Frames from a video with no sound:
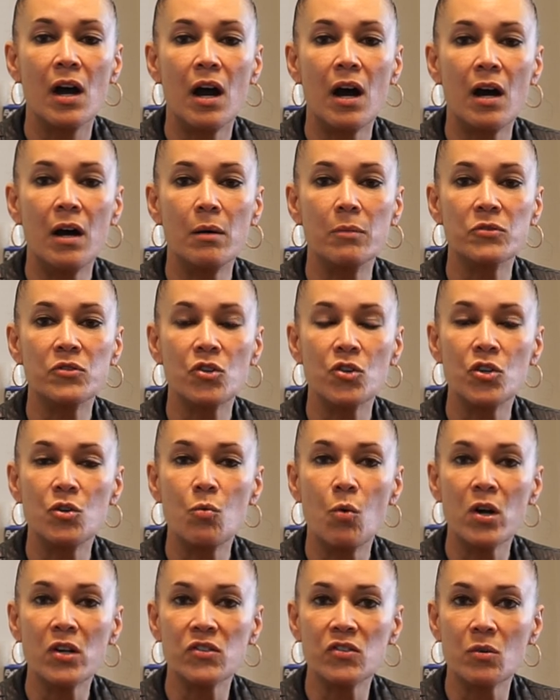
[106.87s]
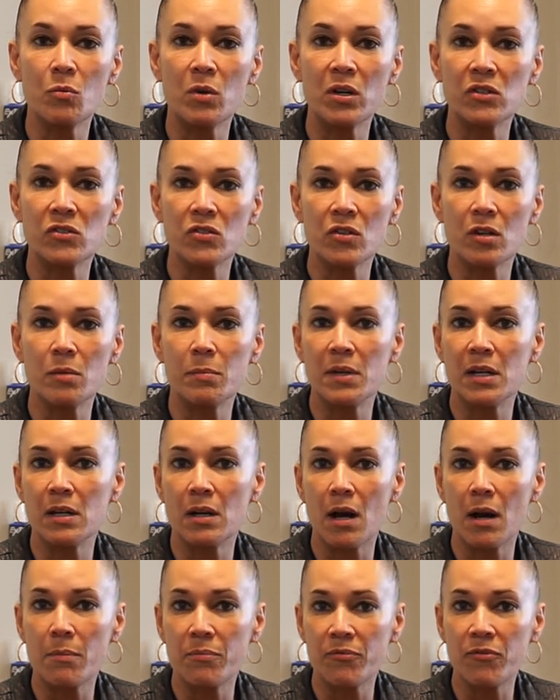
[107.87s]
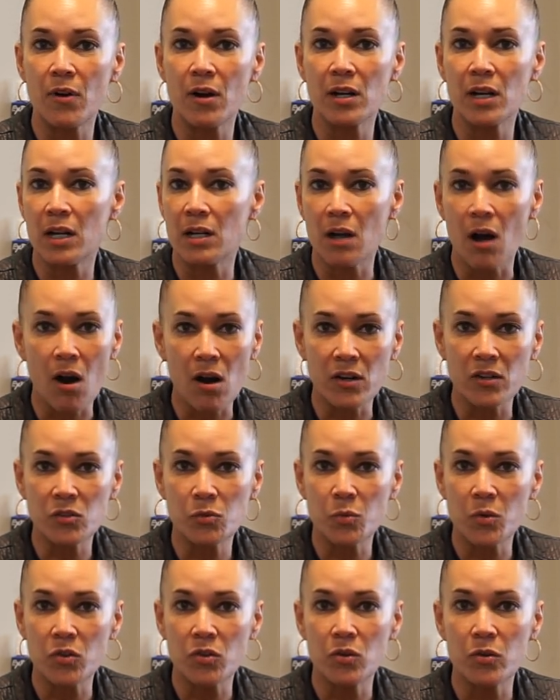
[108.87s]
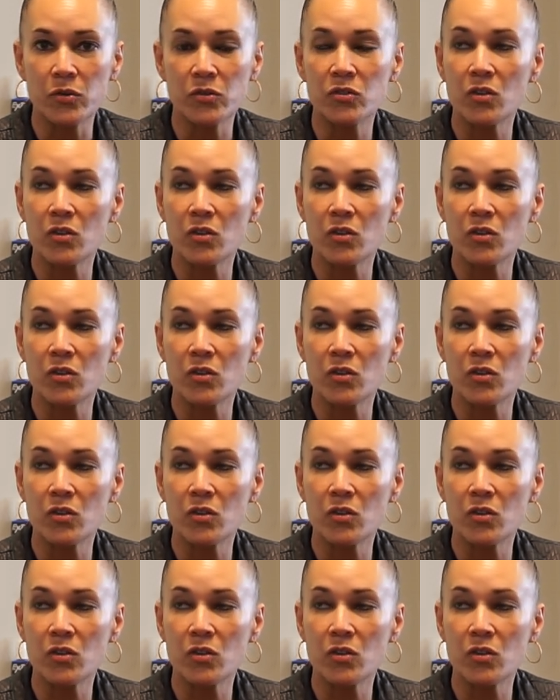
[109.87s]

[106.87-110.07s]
Um, so you want someone that's going to be upfront and honest with you.